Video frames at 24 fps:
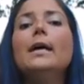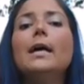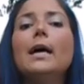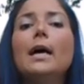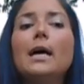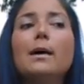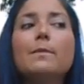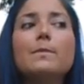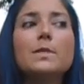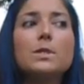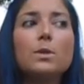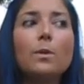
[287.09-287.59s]

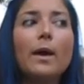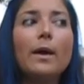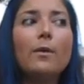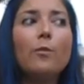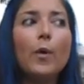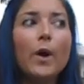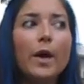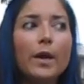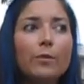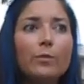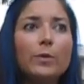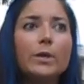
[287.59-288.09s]
Um, so I
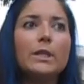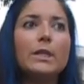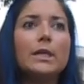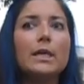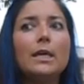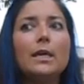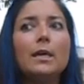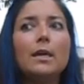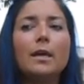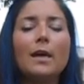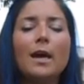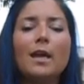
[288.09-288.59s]
want to
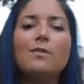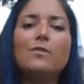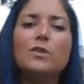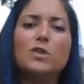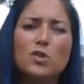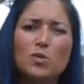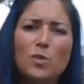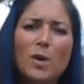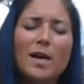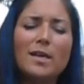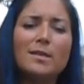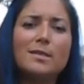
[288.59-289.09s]
really kind of
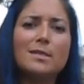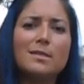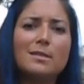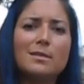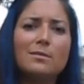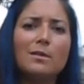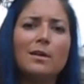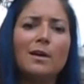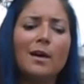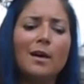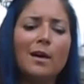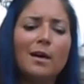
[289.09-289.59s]
address
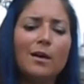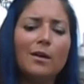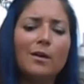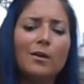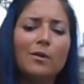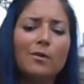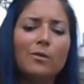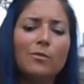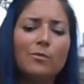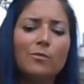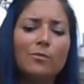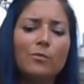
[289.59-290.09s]

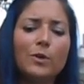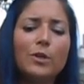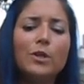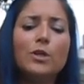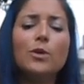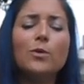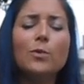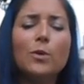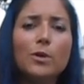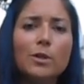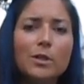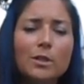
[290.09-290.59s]
uh,
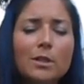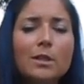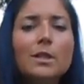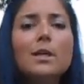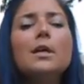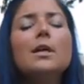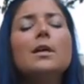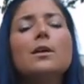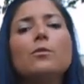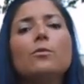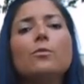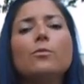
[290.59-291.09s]
renewal
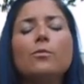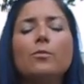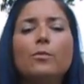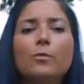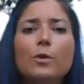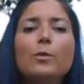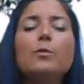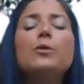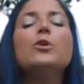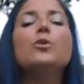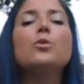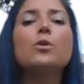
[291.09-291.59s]

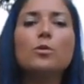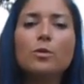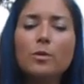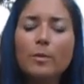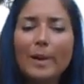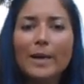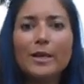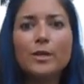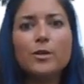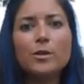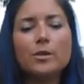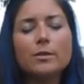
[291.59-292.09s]
renewal
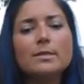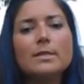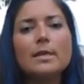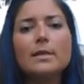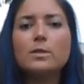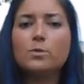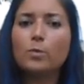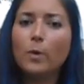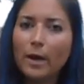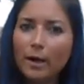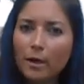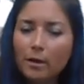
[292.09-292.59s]
reminders
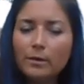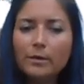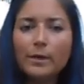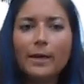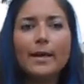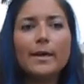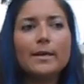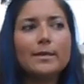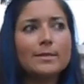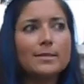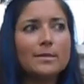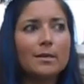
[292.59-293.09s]
as well
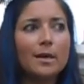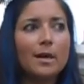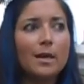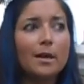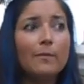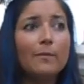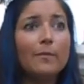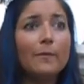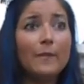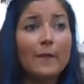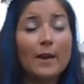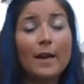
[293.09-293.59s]
as
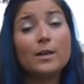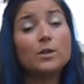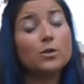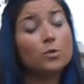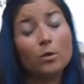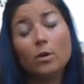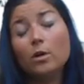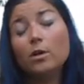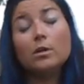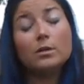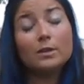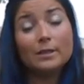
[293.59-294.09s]
um, the
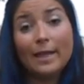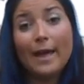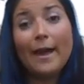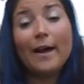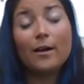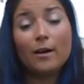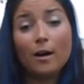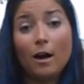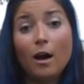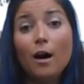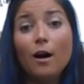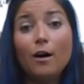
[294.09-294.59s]
actual
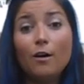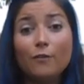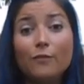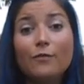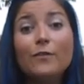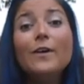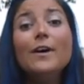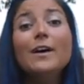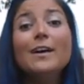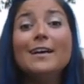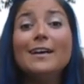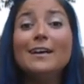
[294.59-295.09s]
lack of
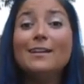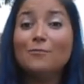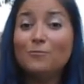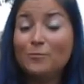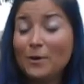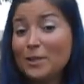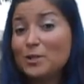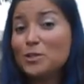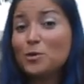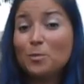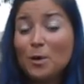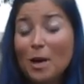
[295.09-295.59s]

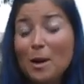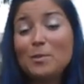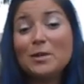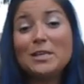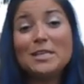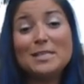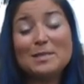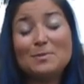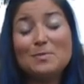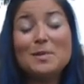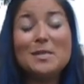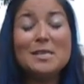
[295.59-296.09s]
rental
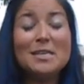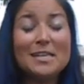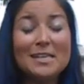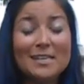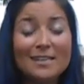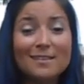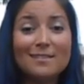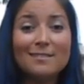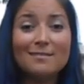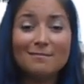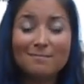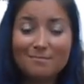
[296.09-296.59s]
properties
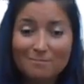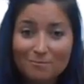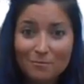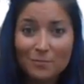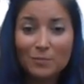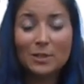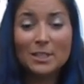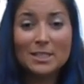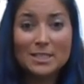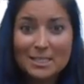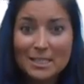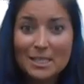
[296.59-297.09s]
being
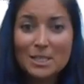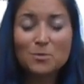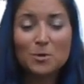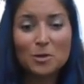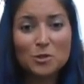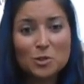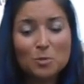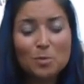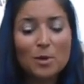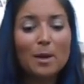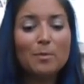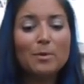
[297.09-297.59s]
listed as
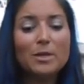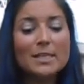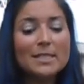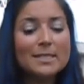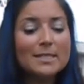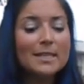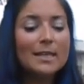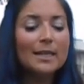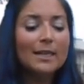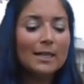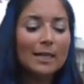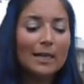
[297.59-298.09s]
rental properties.
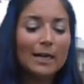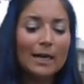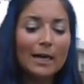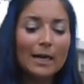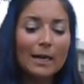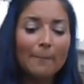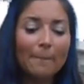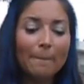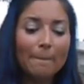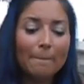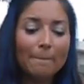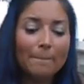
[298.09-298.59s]

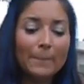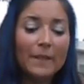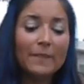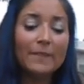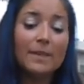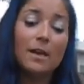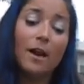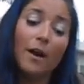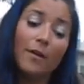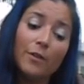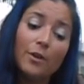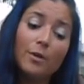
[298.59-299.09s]
Um, but
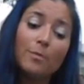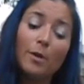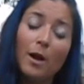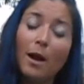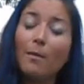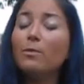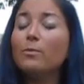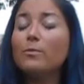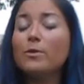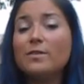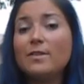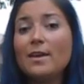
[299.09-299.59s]
the other
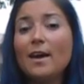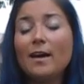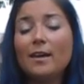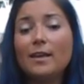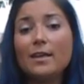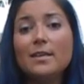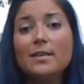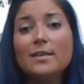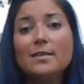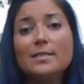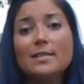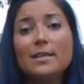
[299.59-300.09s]
problem with
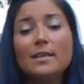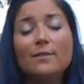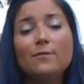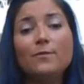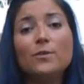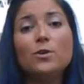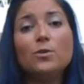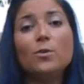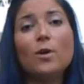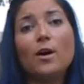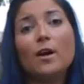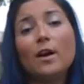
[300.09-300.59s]
that is
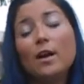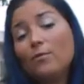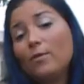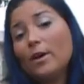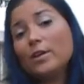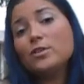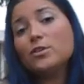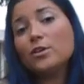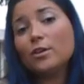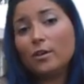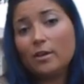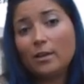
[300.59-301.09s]
if you are a
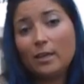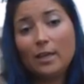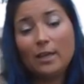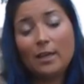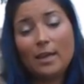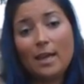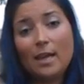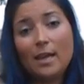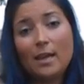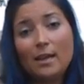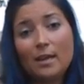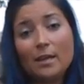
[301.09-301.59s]
renter
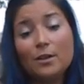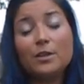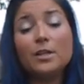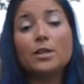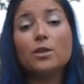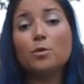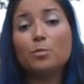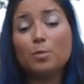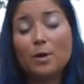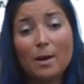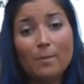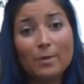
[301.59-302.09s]
in an
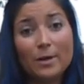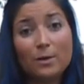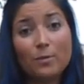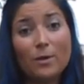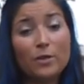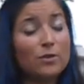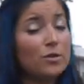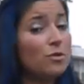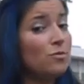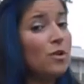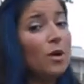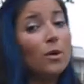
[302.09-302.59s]
illegal property,
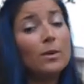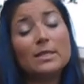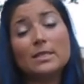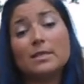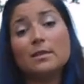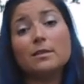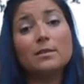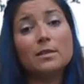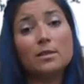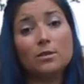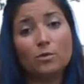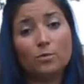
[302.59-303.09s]
whether you know it's
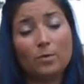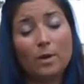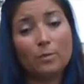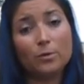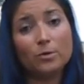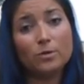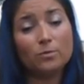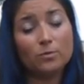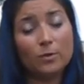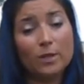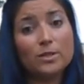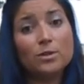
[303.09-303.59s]
an illegal
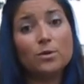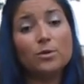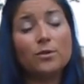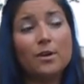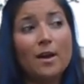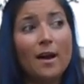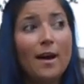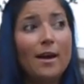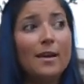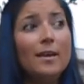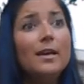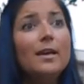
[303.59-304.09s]
rental or
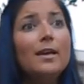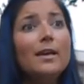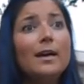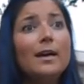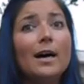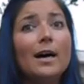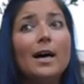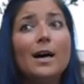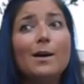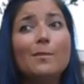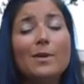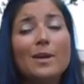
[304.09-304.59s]
not,
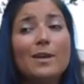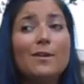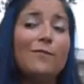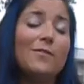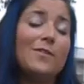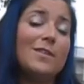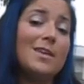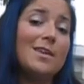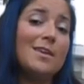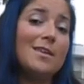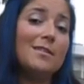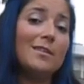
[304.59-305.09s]
um,
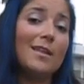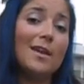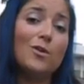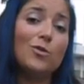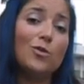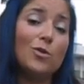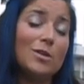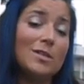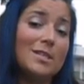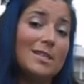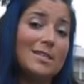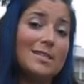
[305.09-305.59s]
if the
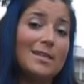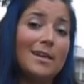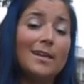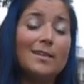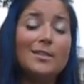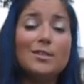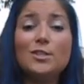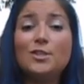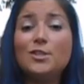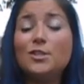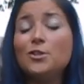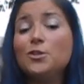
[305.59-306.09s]
landlord
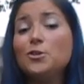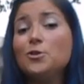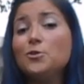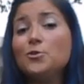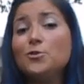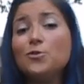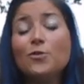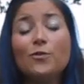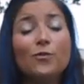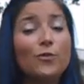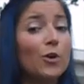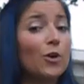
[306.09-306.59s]
decides
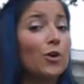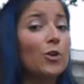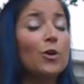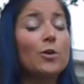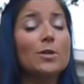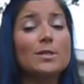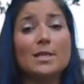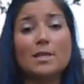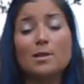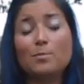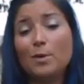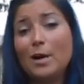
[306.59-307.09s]
to
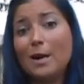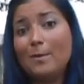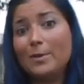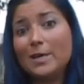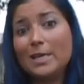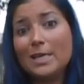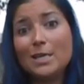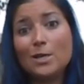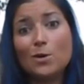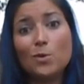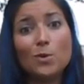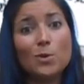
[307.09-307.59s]
foreclose on the
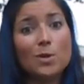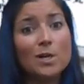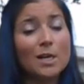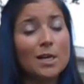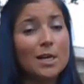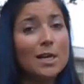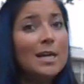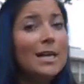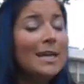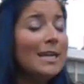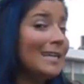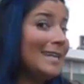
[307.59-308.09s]
property
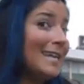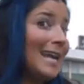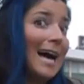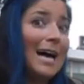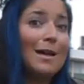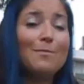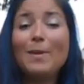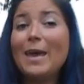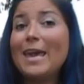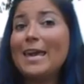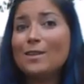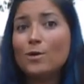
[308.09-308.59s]
or
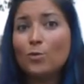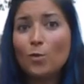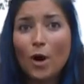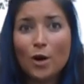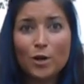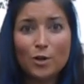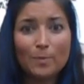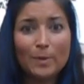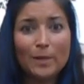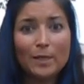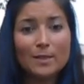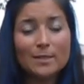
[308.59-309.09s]
not pay the
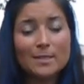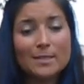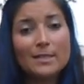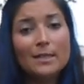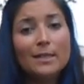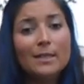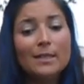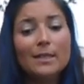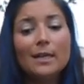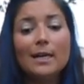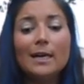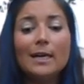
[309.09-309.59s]
water bills,
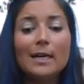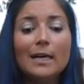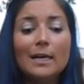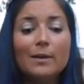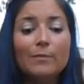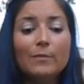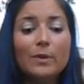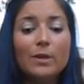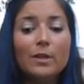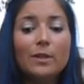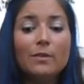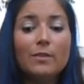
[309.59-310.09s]

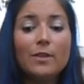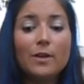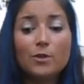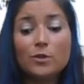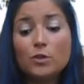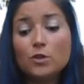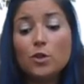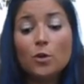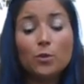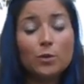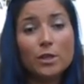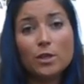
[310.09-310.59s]
um,
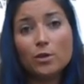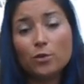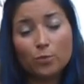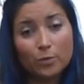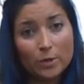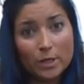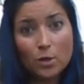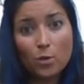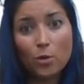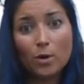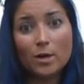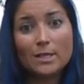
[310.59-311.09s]
there's no legal
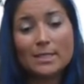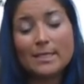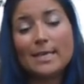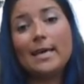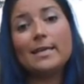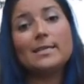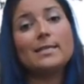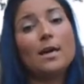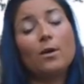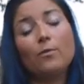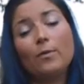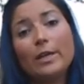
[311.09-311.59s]
recourse
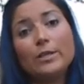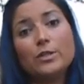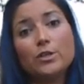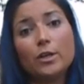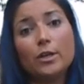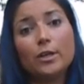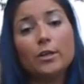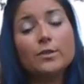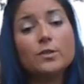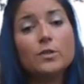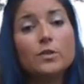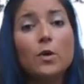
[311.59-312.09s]
as that
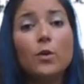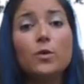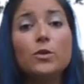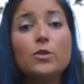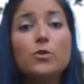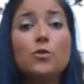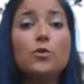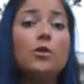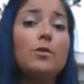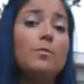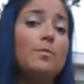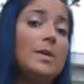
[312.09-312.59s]
renter. So
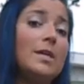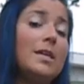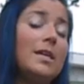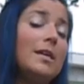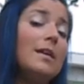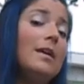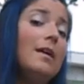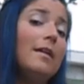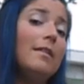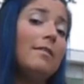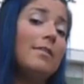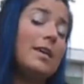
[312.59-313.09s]
you could be
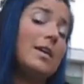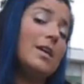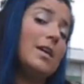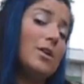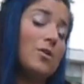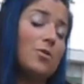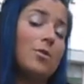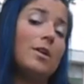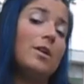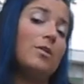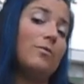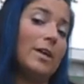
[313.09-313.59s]
thinking
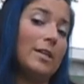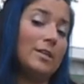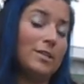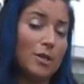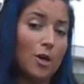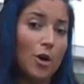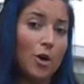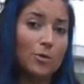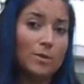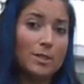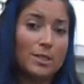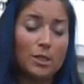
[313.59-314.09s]
you're in a
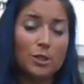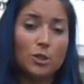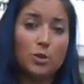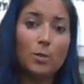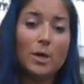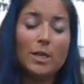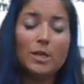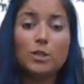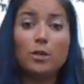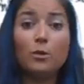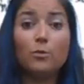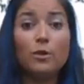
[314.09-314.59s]
rent-to-own
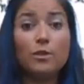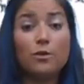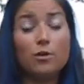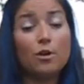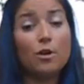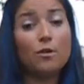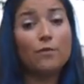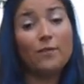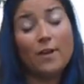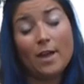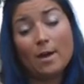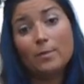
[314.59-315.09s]
situation with
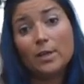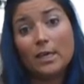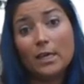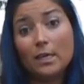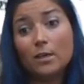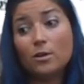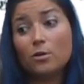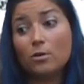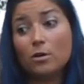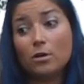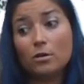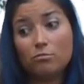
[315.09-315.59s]
your family,
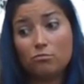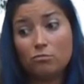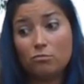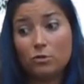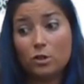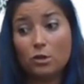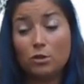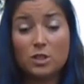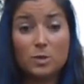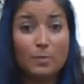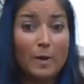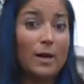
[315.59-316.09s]
your,
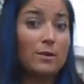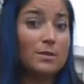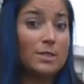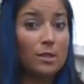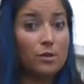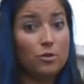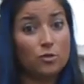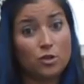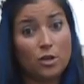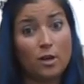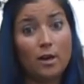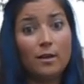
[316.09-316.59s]
your spouse
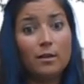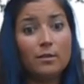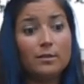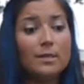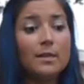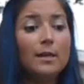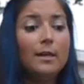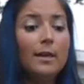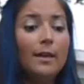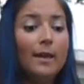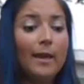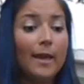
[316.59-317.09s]
and your child,
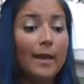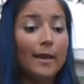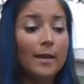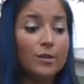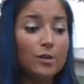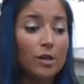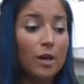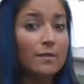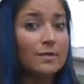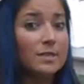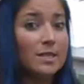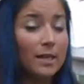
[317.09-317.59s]

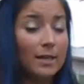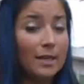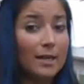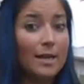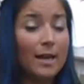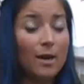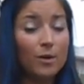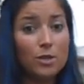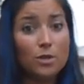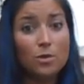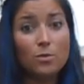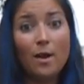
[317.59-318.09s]
and all of a sudden
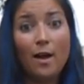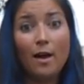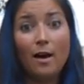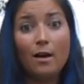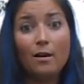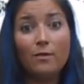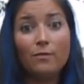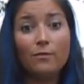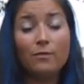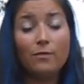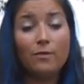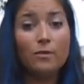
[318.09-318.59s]
now you
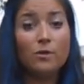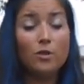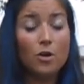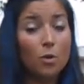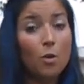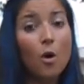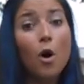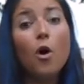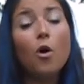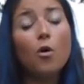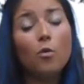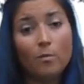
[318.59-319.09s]
have
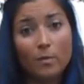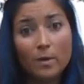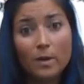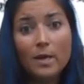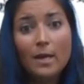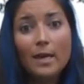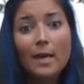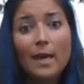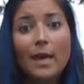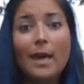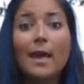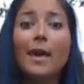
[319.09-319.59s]
no home
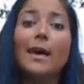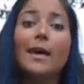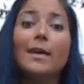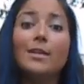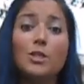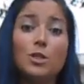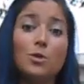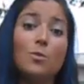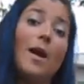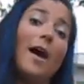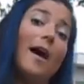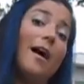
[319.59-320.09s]

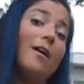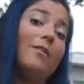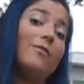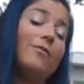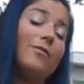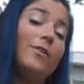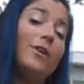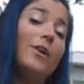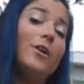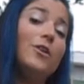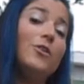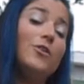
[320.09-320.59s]
and you
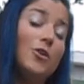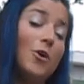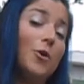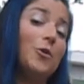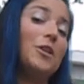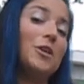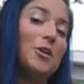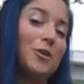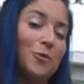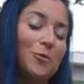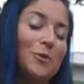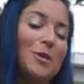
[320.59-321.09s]
have no
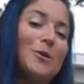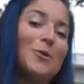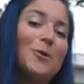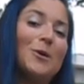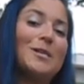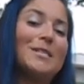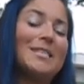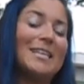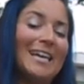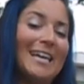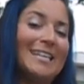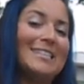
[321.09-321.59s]
legal
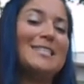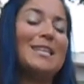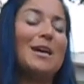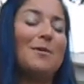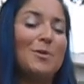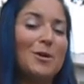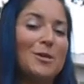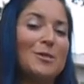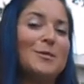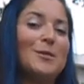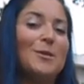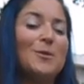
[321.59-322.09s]
recourse against that
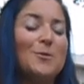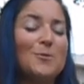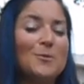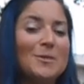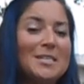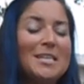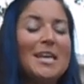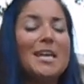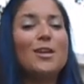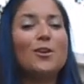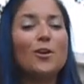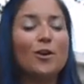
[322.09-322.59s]
person who's
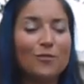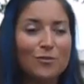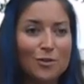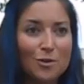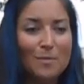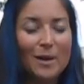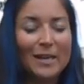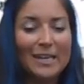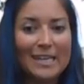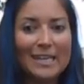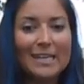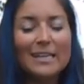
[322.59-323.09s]
taken all of
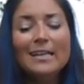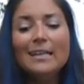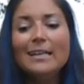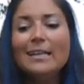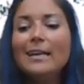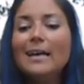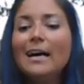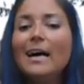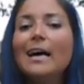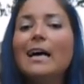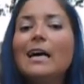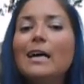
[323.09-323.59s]
your money.
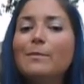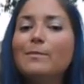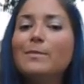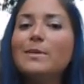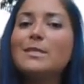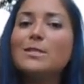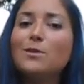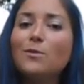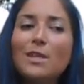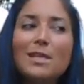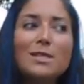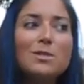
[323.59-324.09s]
Um,
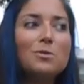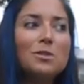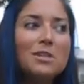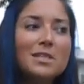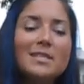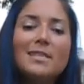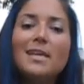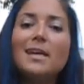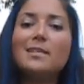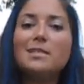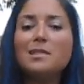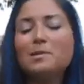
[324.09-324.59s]
so that's really
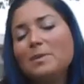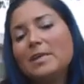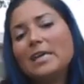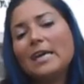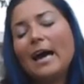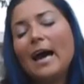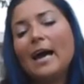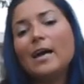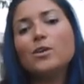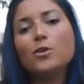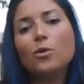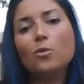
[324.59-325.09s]
sad to me.
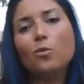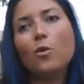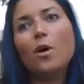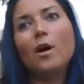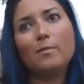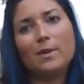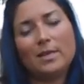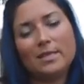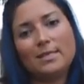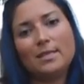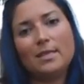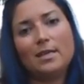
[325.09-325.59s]
I don't
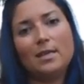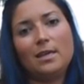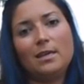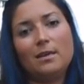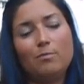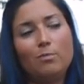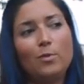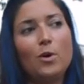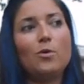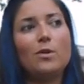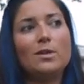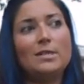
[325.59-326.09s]
want my
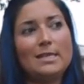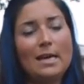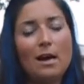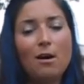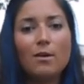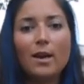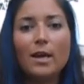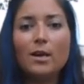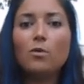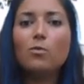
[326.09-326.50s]
city broken down.